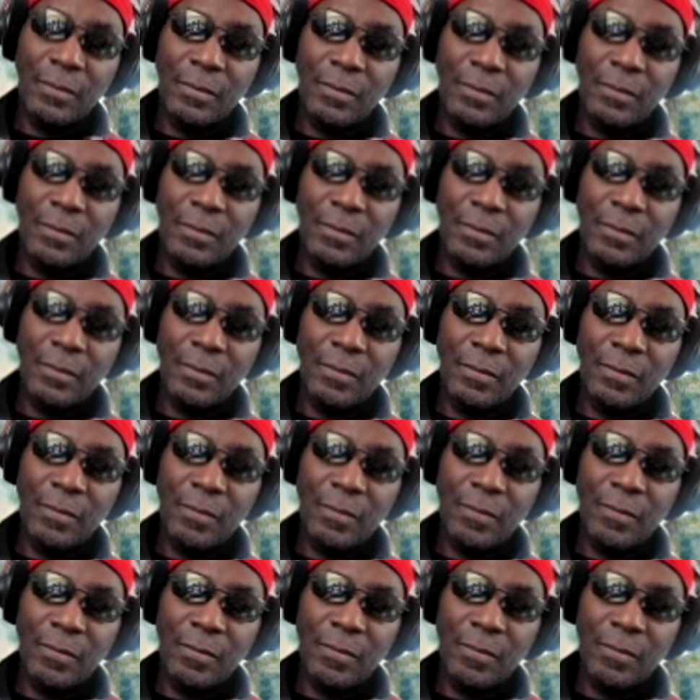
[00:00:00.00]

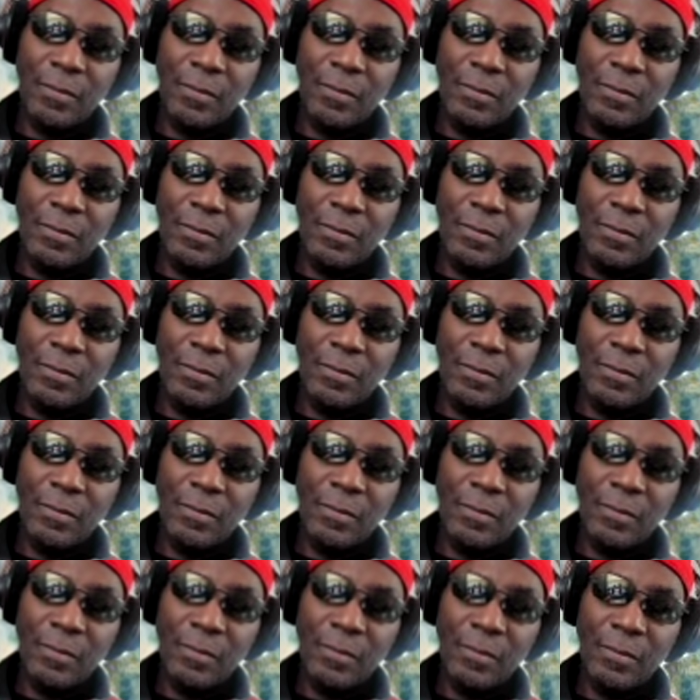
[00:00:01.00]

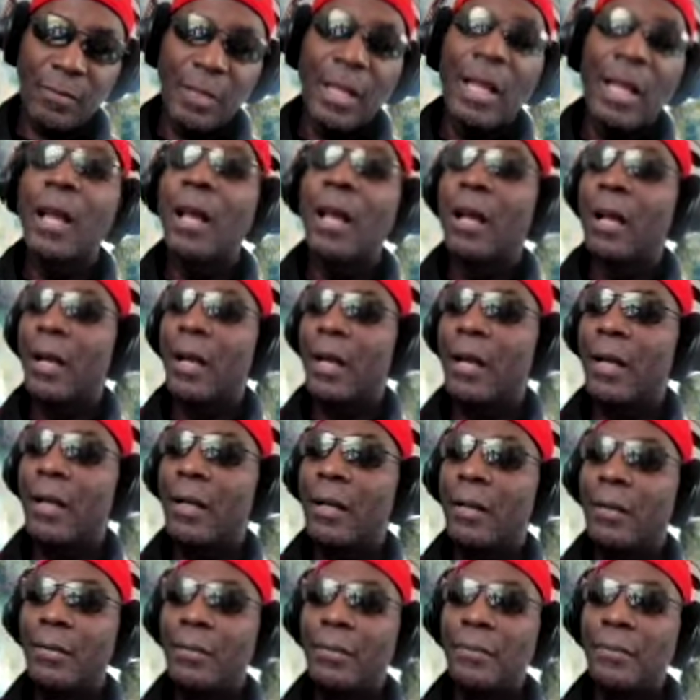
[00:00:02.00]

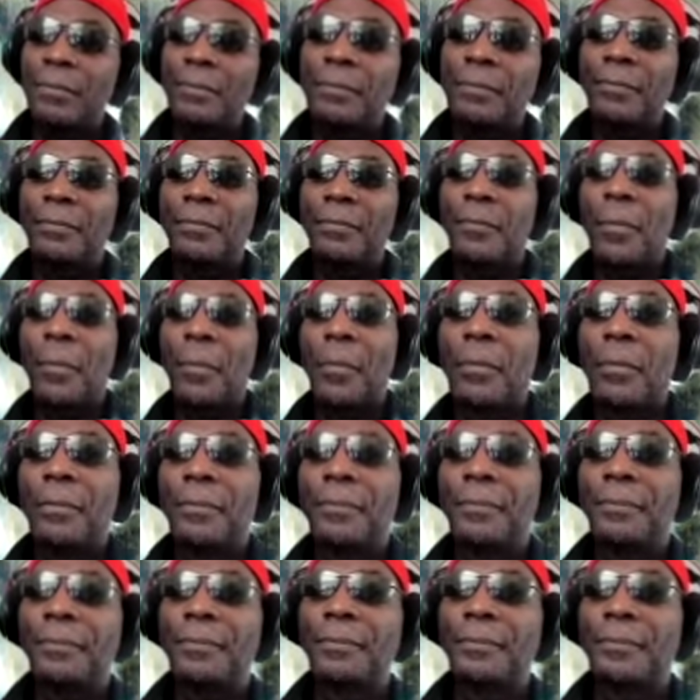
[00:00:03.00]

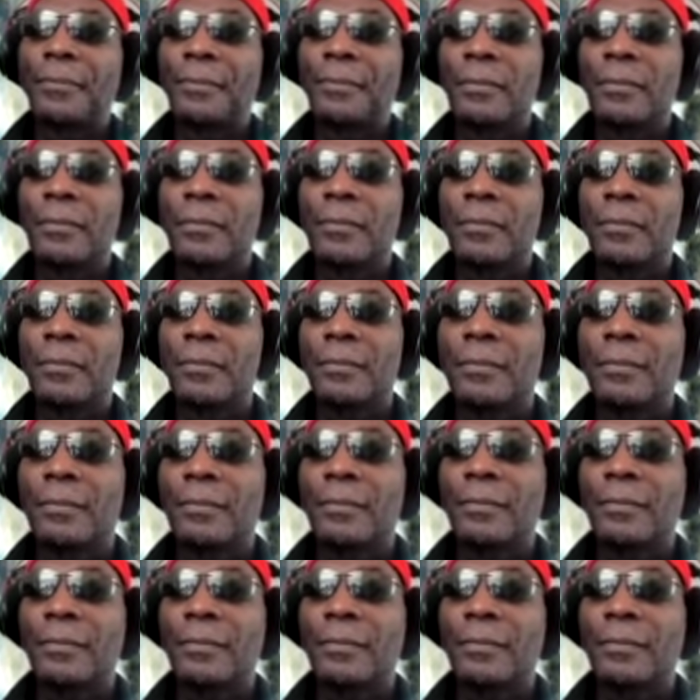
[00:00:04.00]
The person shown says nothing.